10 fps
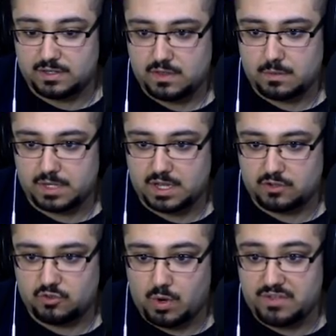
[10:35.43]
There we
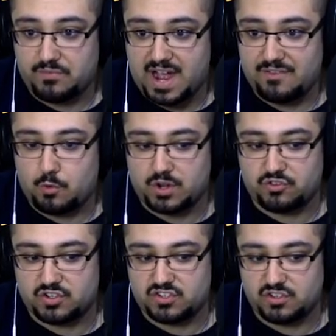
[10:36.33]
go. 25
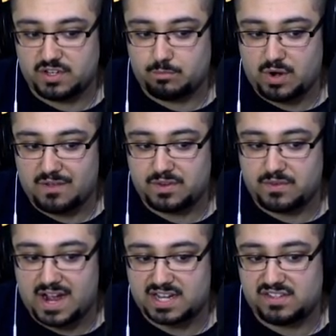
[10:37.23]
quintillion. Profit
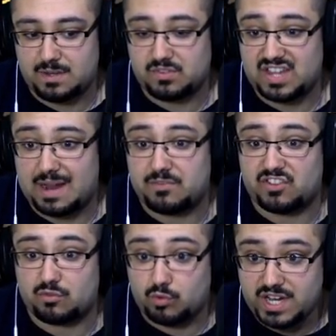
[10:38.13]
of hockey teams
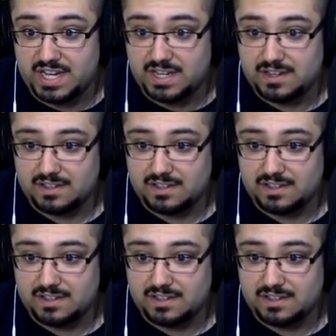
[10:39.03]
times three.